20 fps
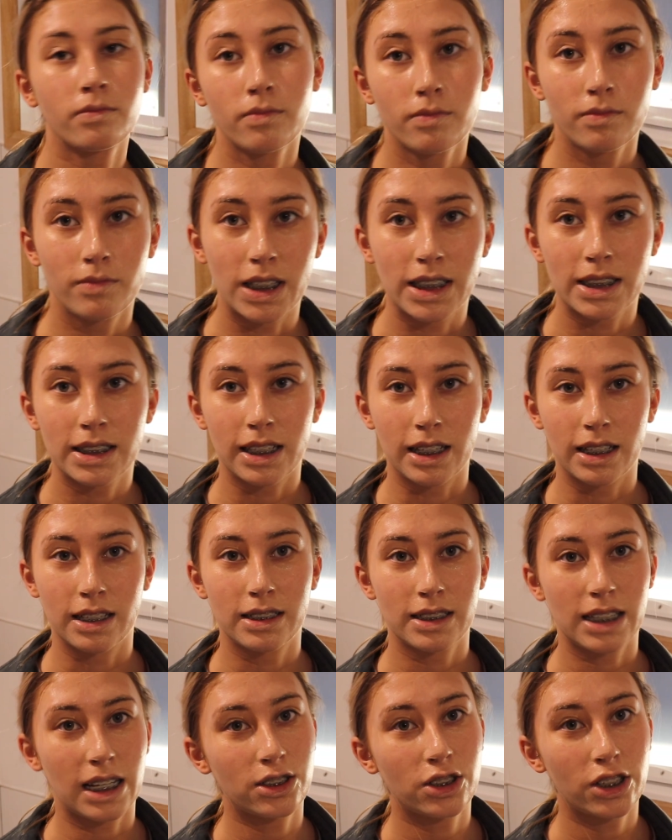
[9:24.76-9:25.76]
My skin
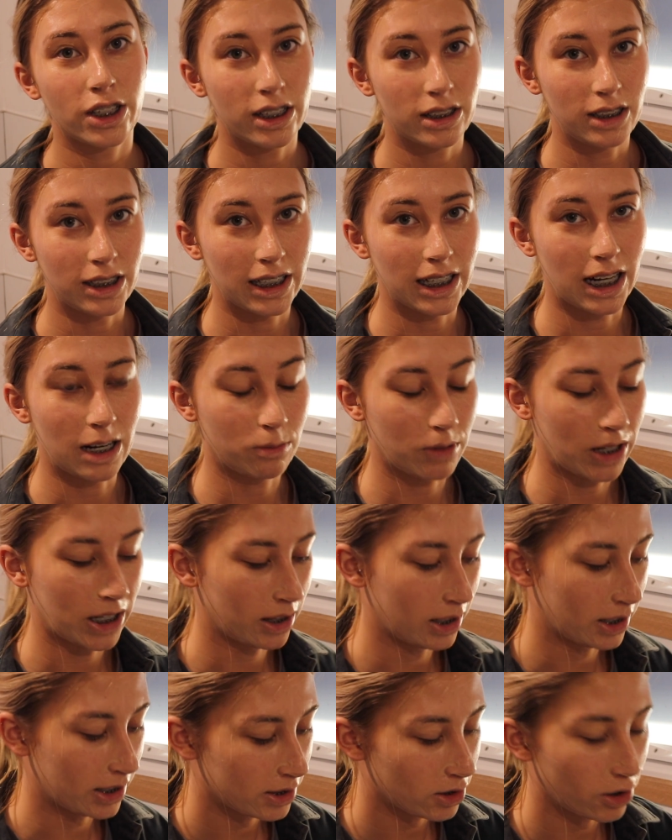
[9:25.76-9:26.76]
has actually cleared up
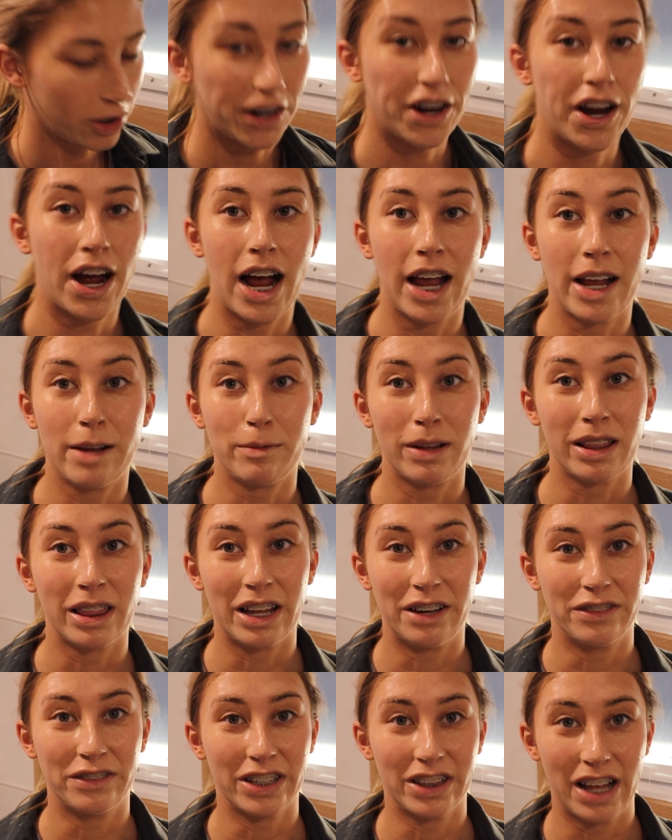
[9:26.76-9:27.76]
lately, so I am
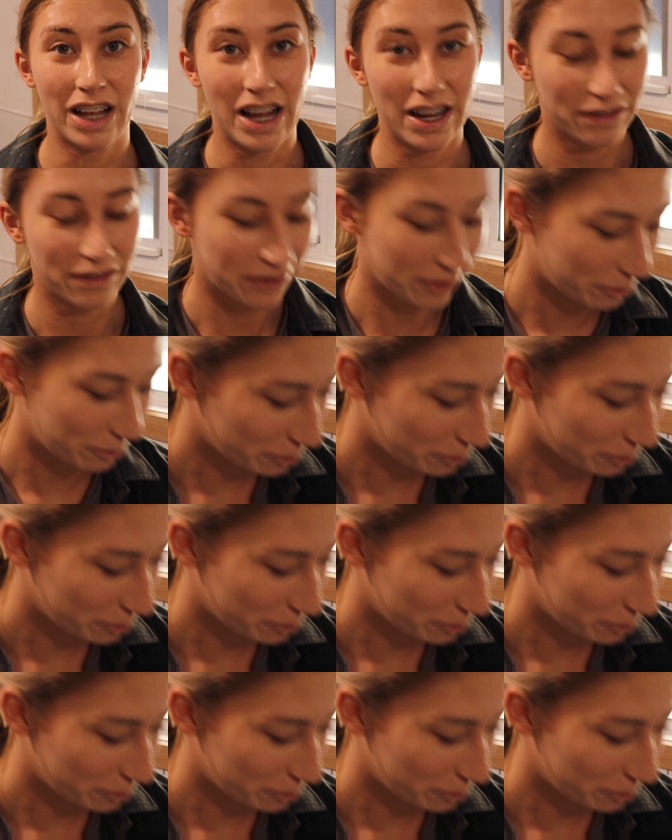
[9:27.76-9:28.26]
loving life.